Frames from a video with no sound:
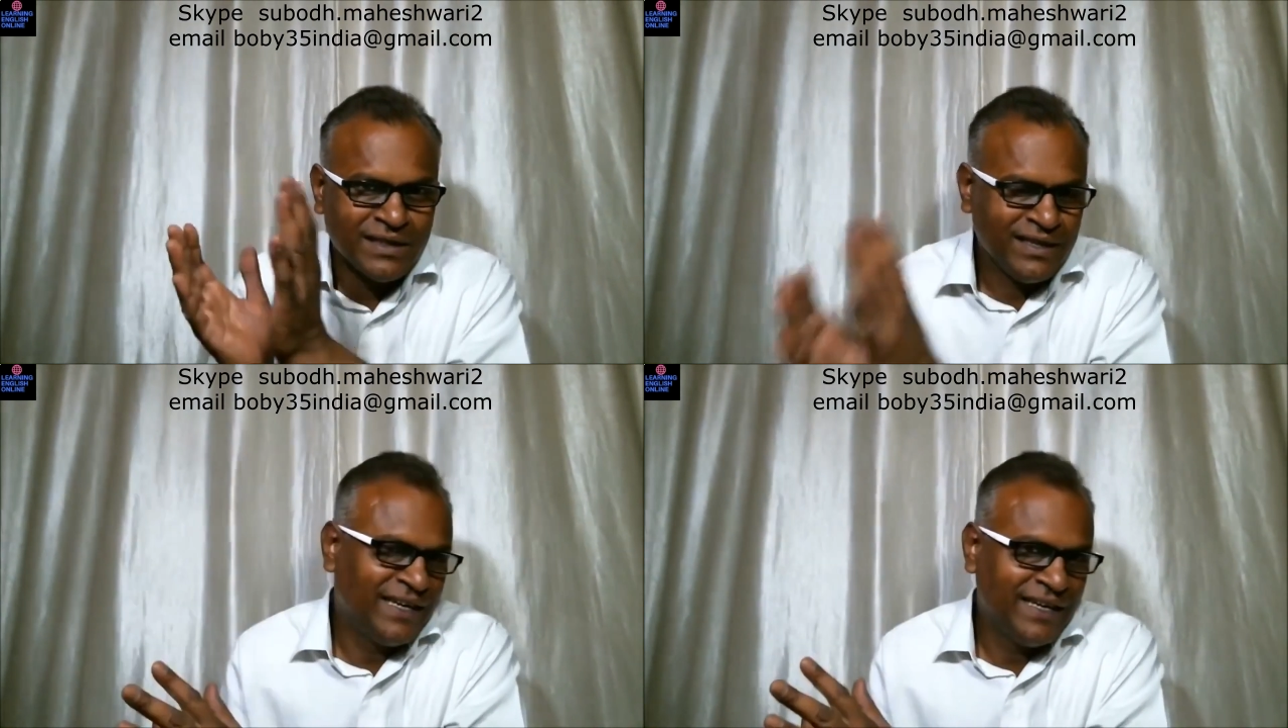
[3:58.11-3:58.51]

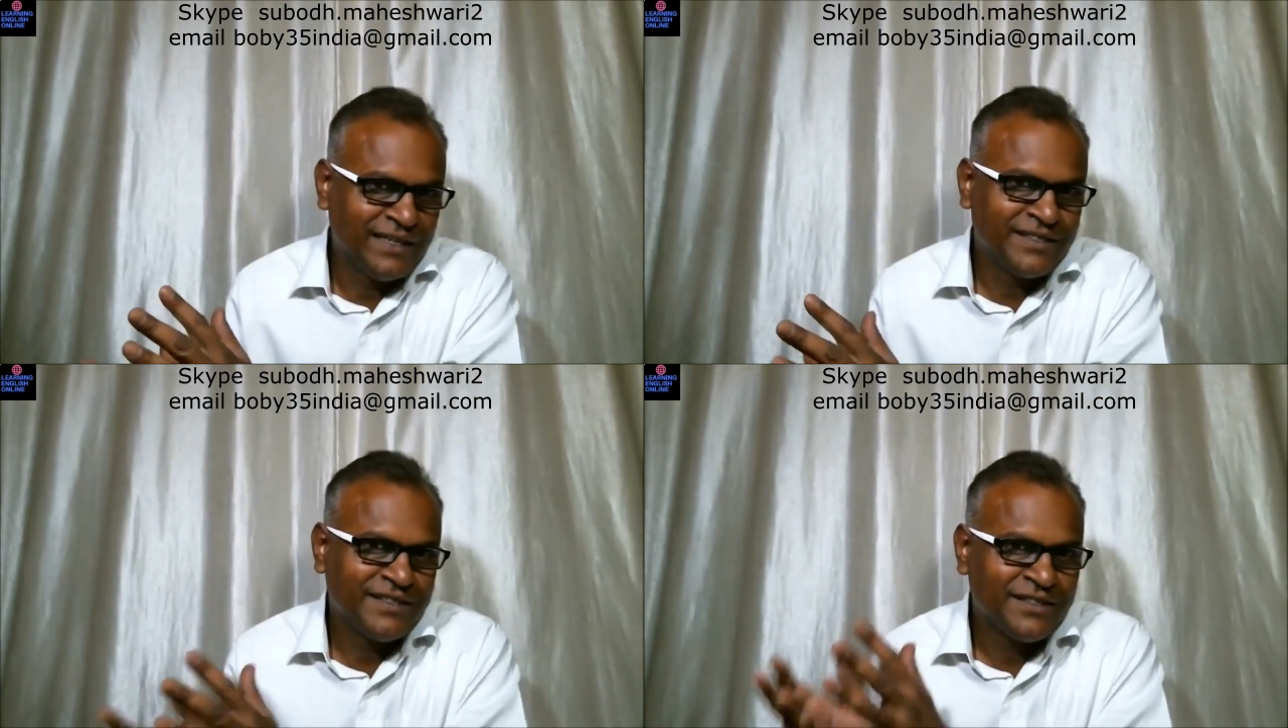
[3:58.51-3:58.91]

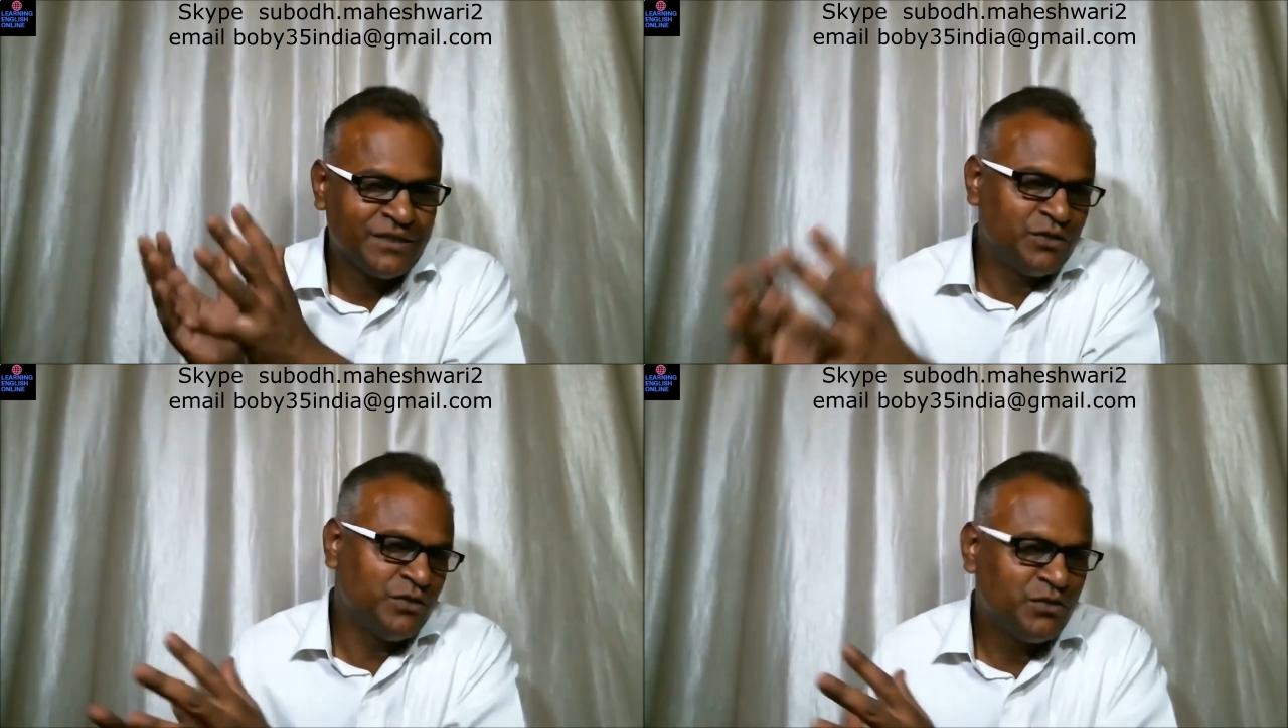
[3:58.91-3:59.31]
is
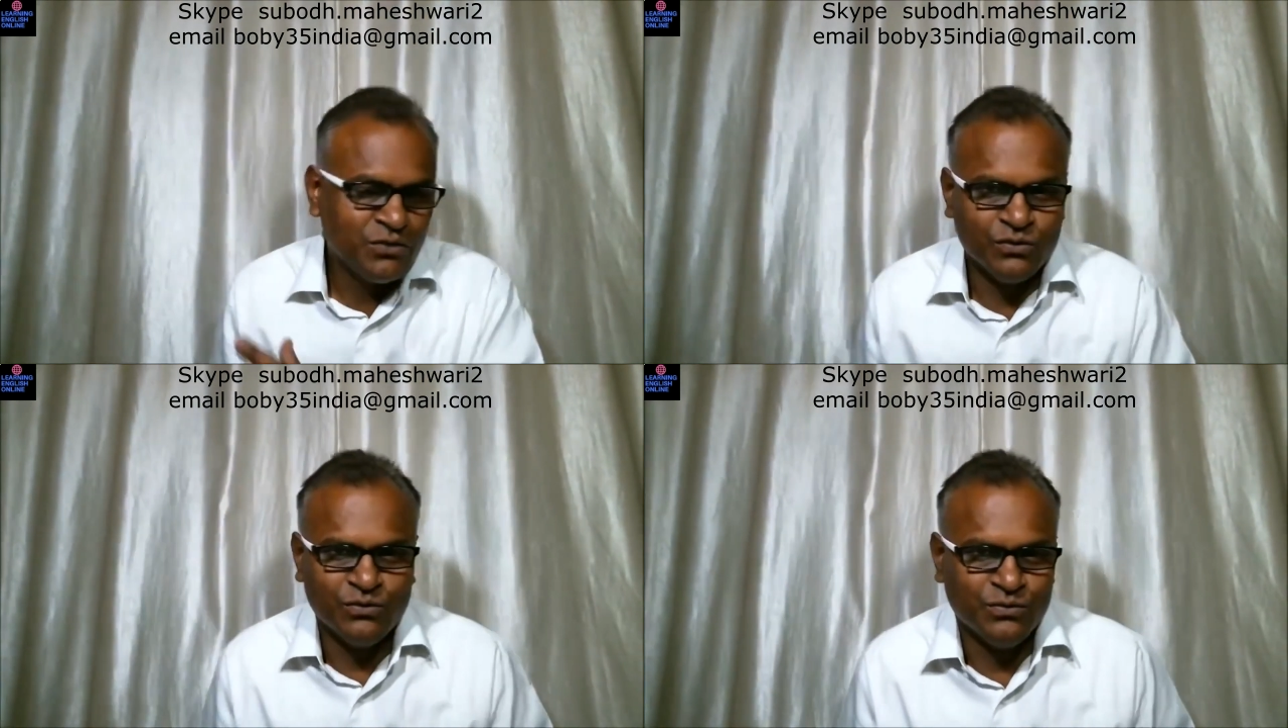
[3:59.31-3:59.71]
to
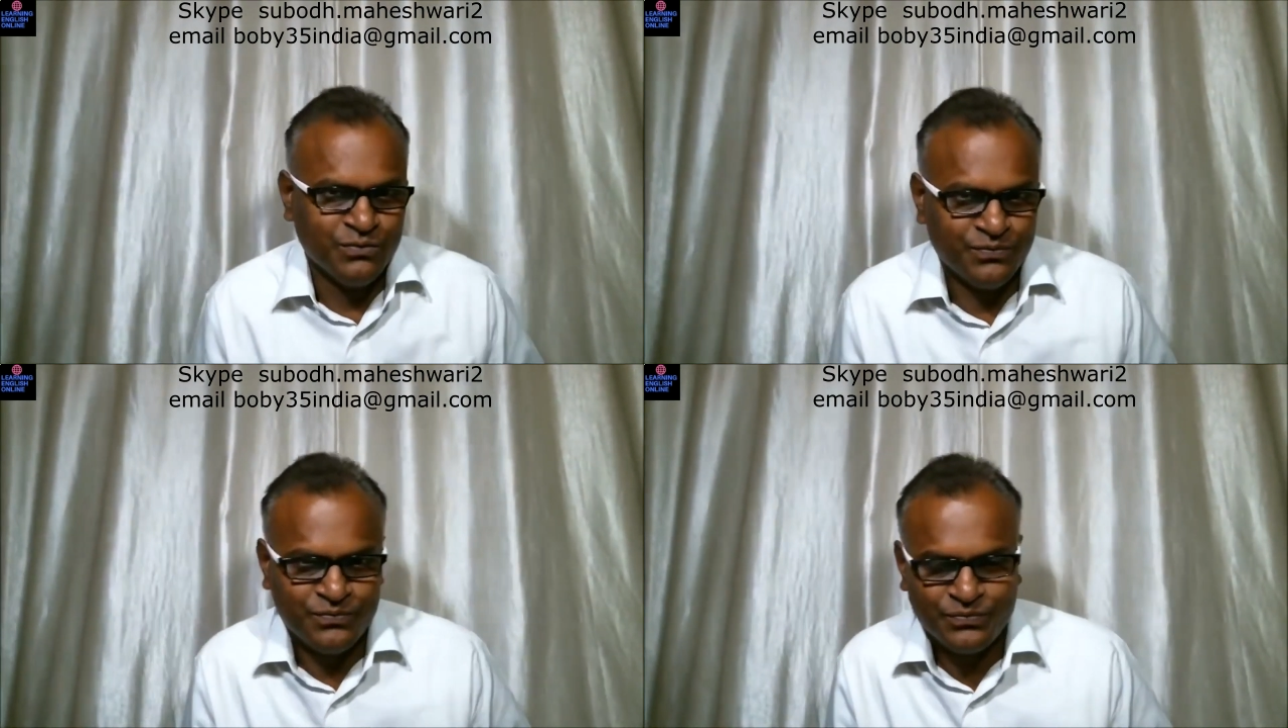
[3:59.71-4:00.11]
do,
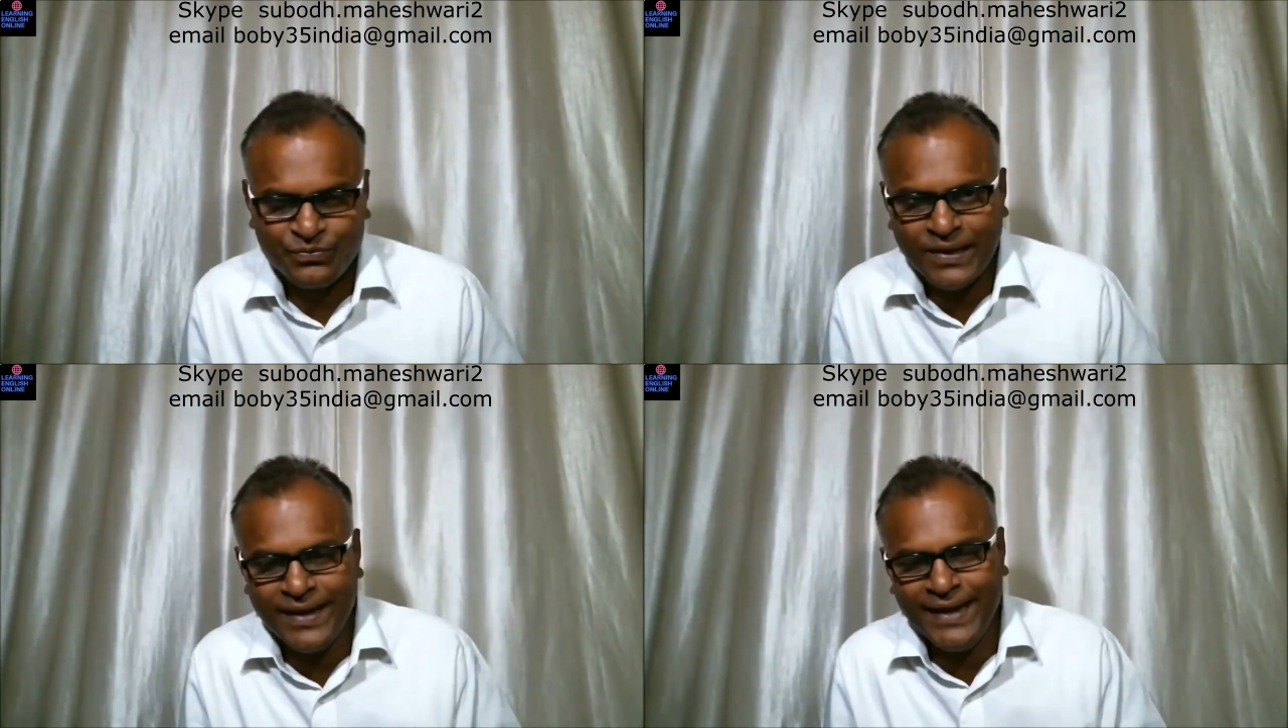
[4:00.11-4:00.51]

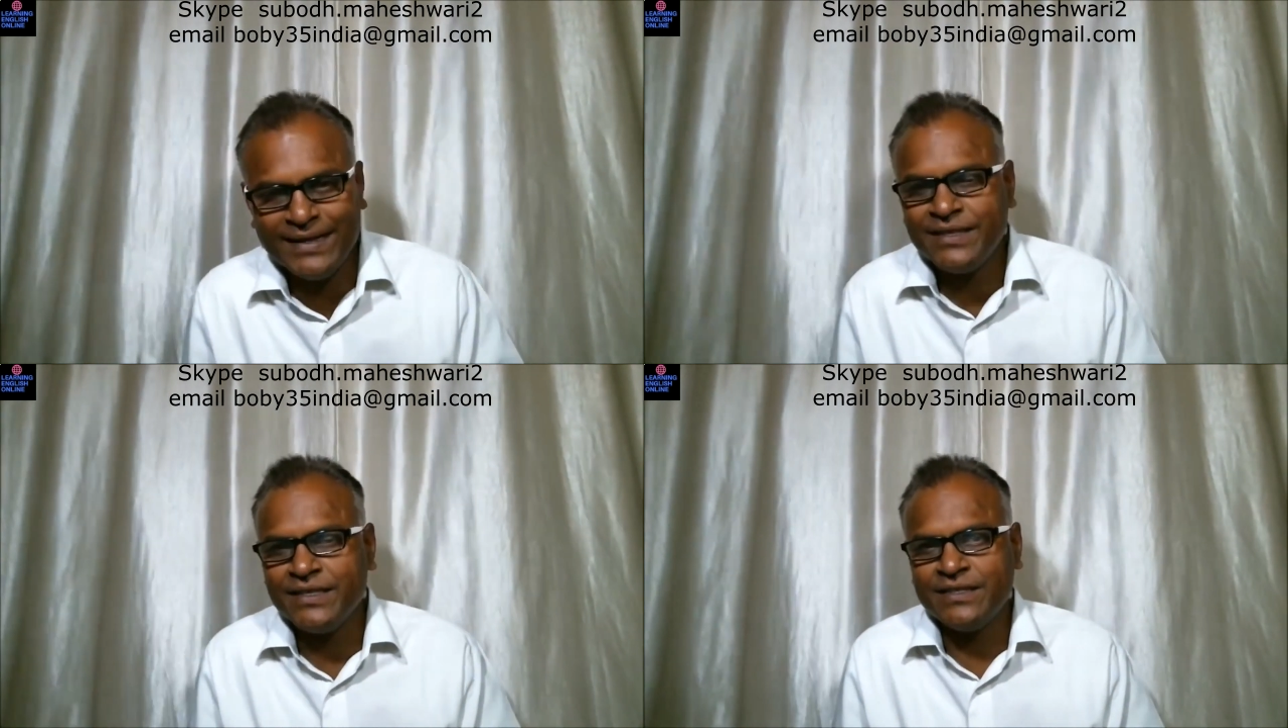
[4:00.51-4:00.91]

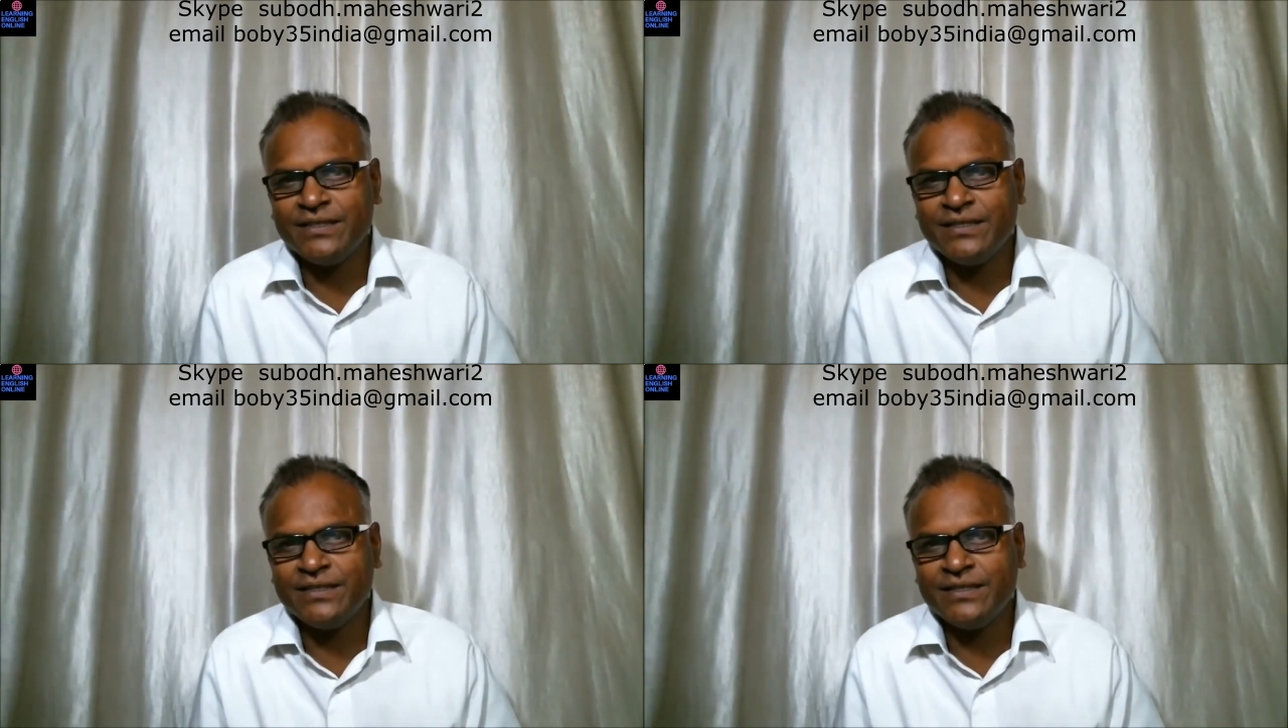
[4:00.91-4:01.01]
like this.